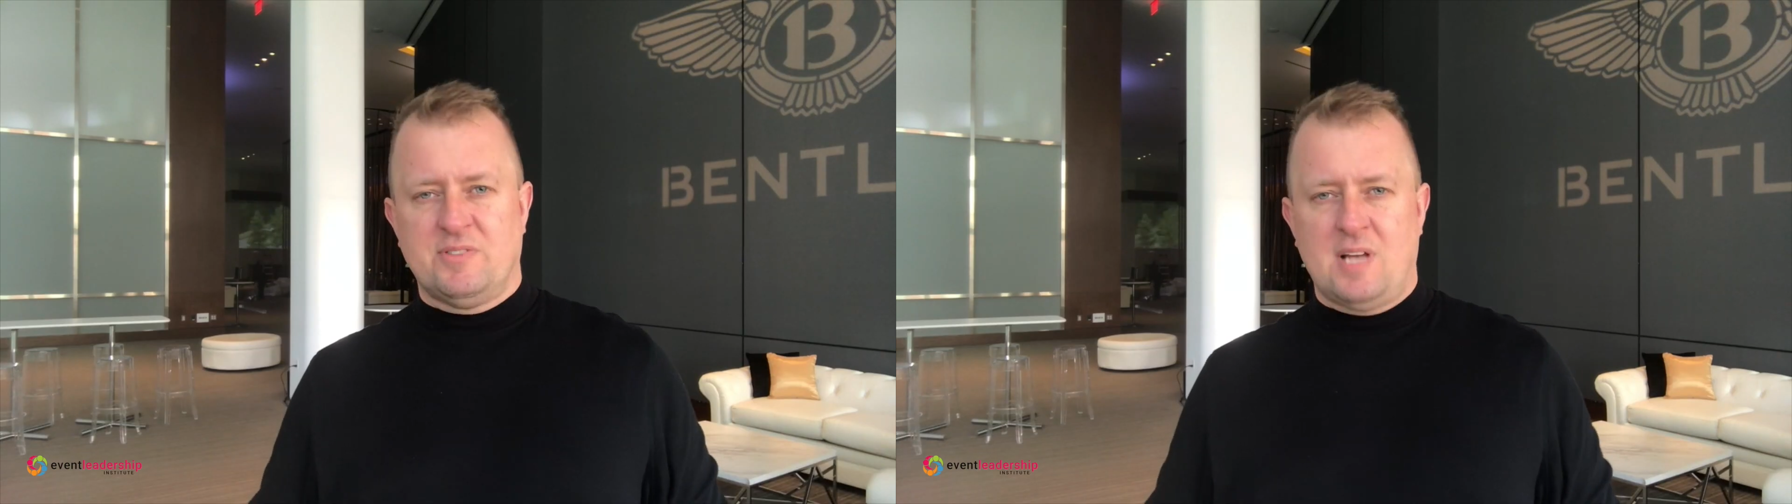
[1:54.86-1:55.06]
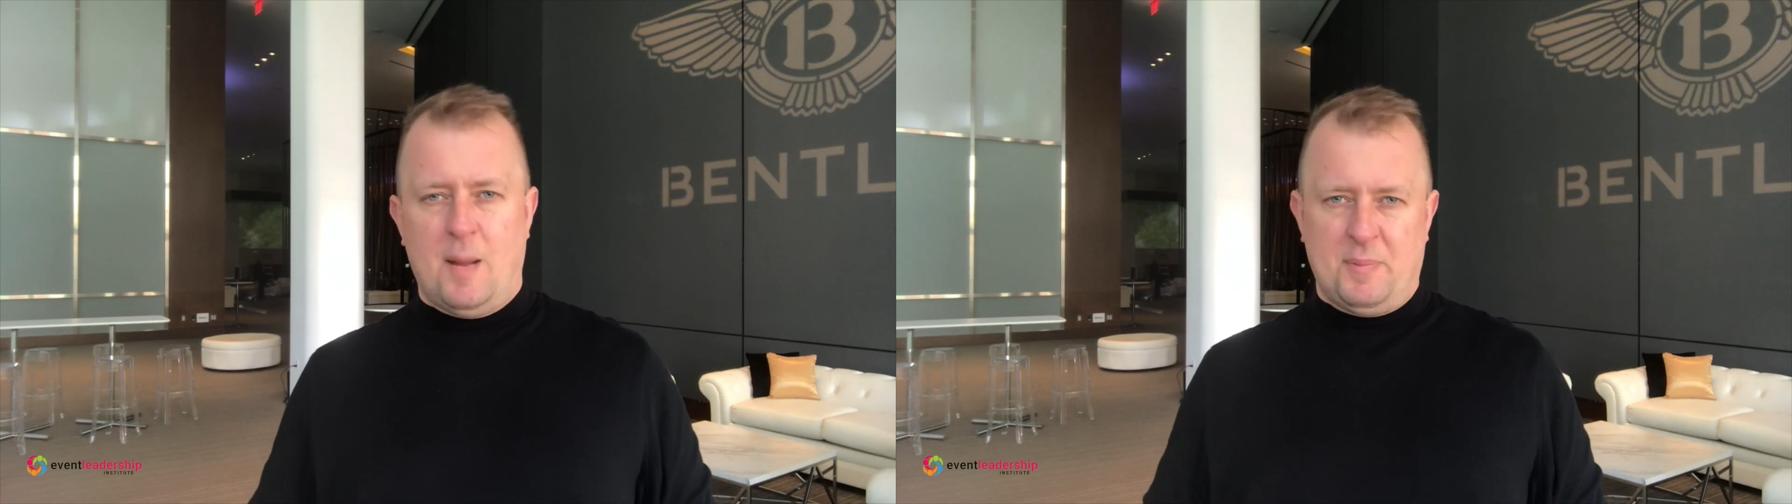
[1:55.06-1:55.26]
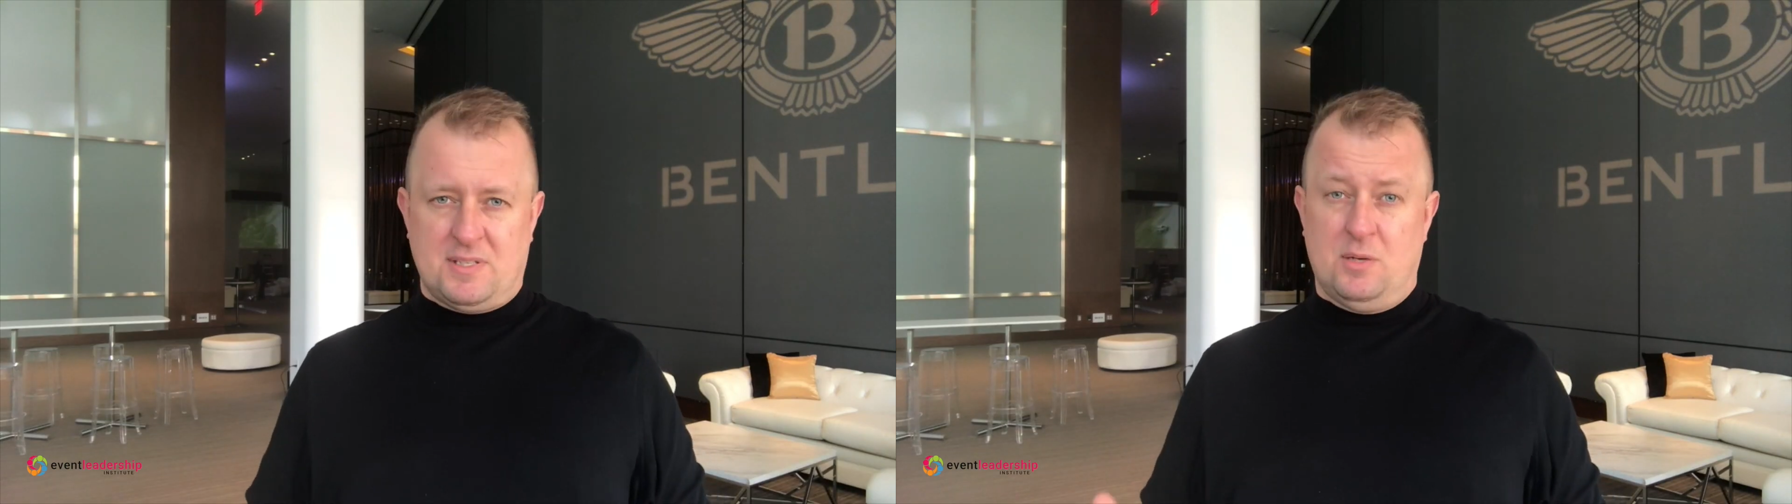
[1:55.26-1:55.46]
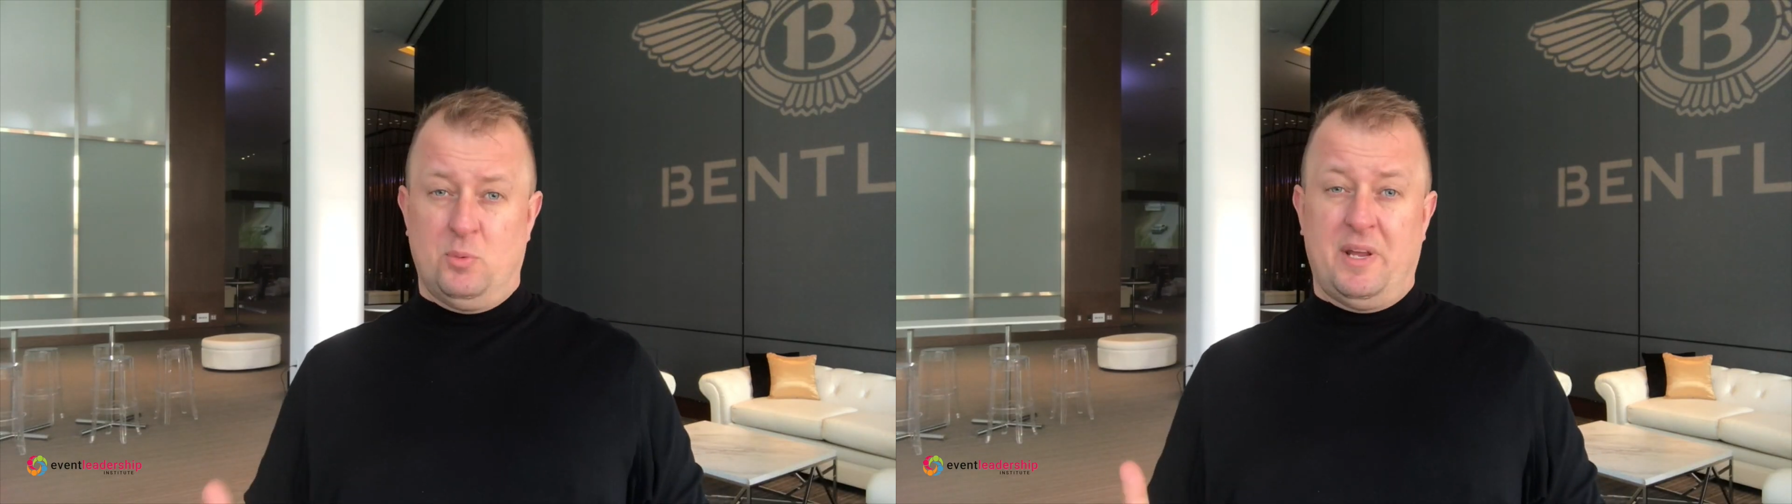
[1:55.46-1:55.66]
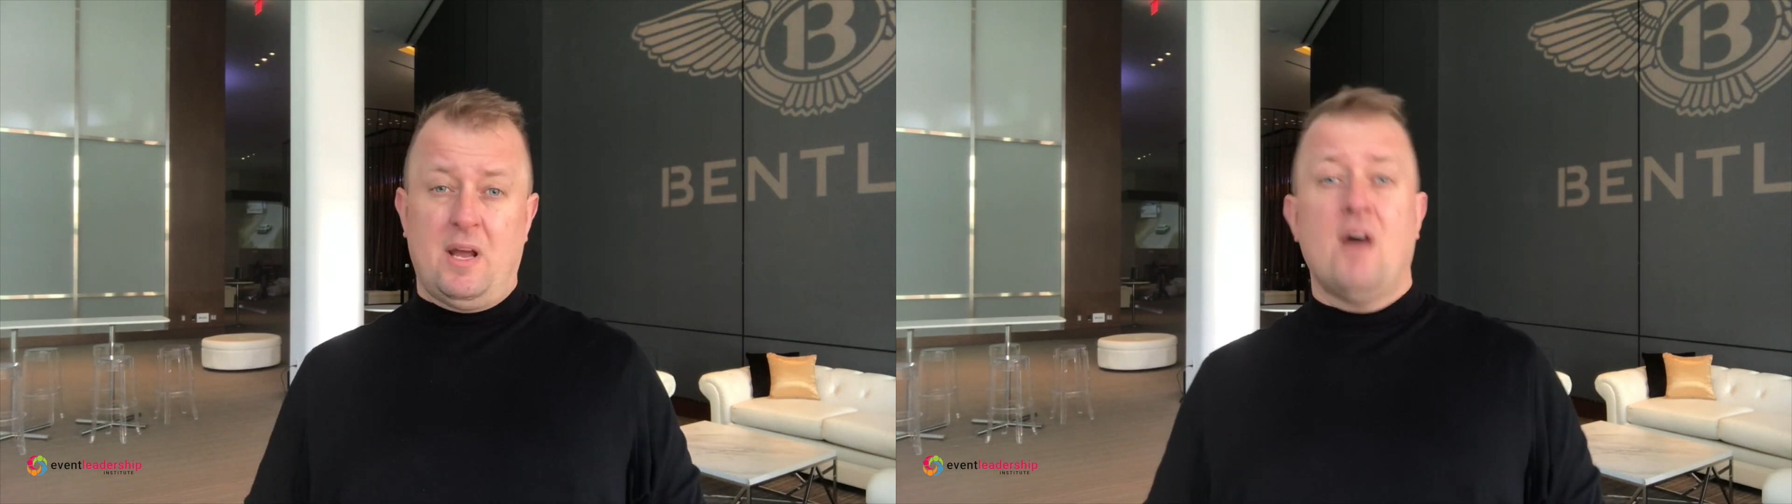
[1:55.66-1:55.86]
of, topics that
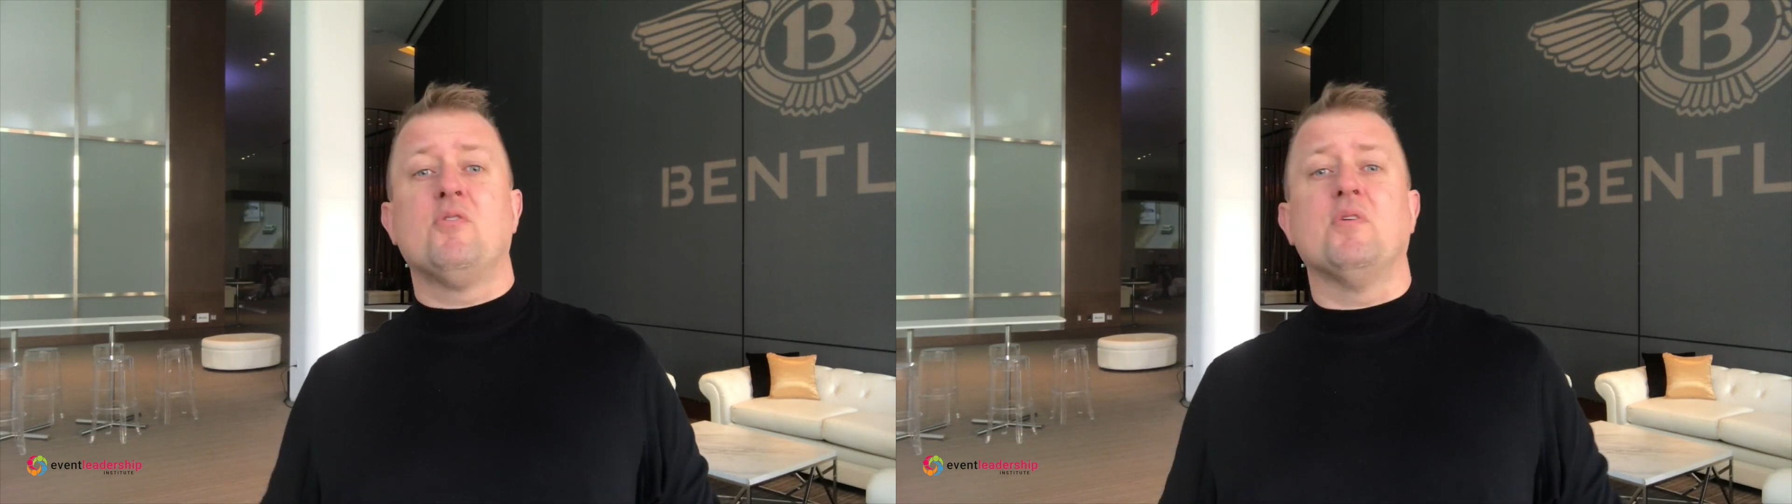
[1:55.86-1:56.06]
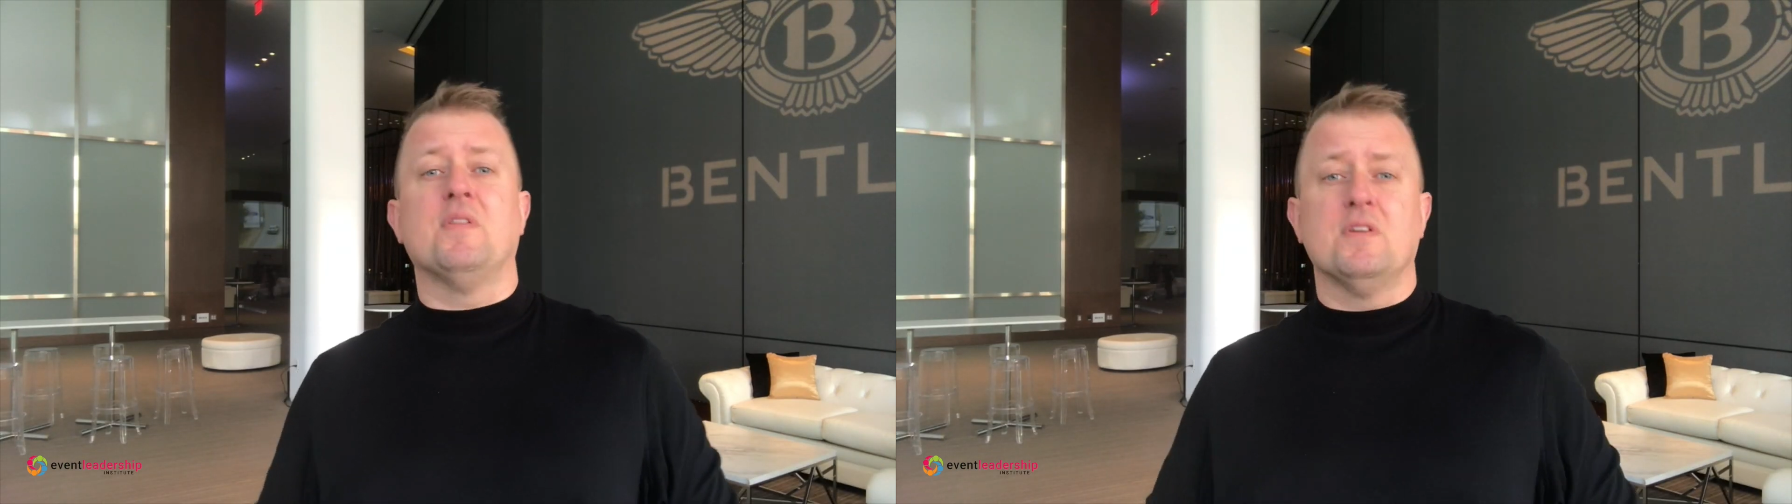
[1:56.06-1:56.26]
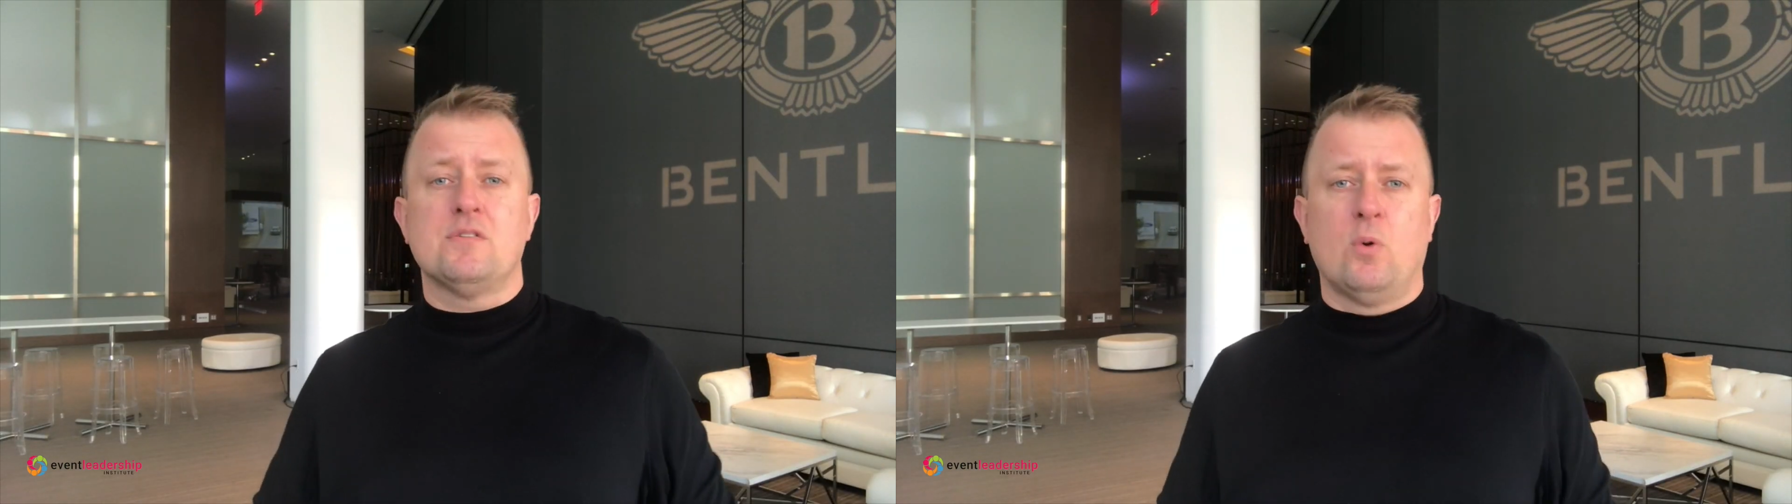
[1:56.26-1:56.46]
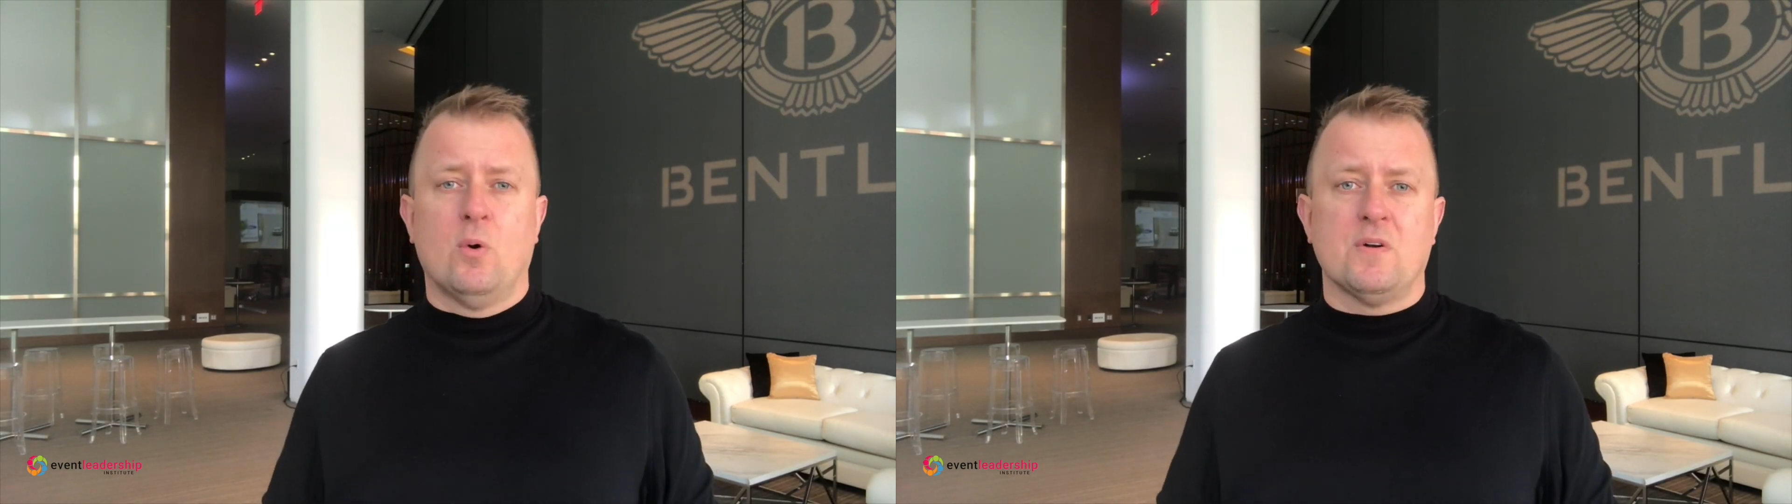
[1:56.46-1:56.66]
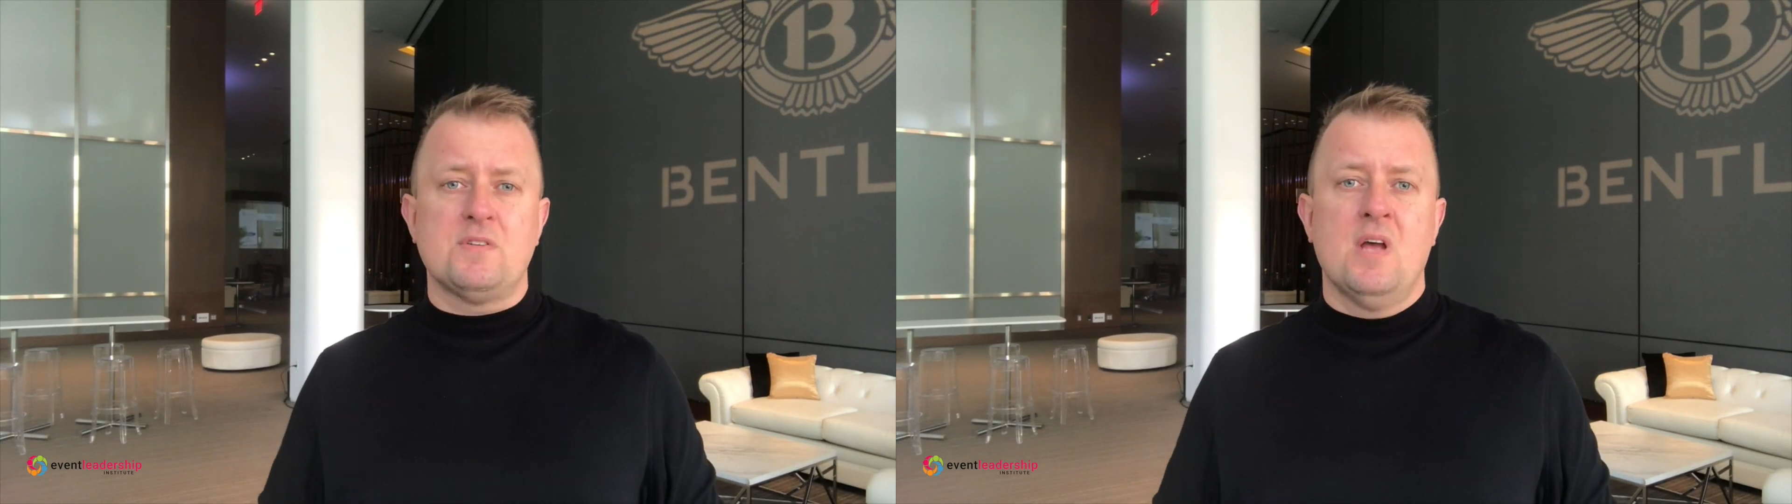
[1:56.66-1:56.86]
we cover in this
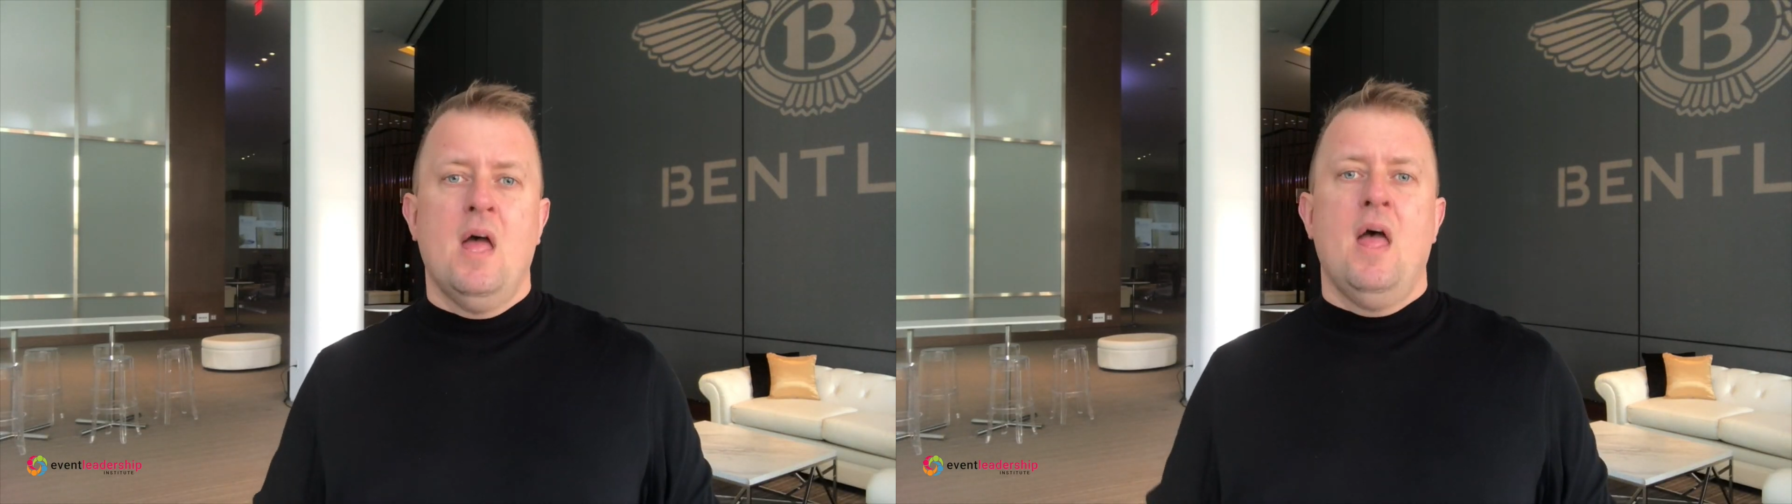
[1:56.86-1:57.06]
course.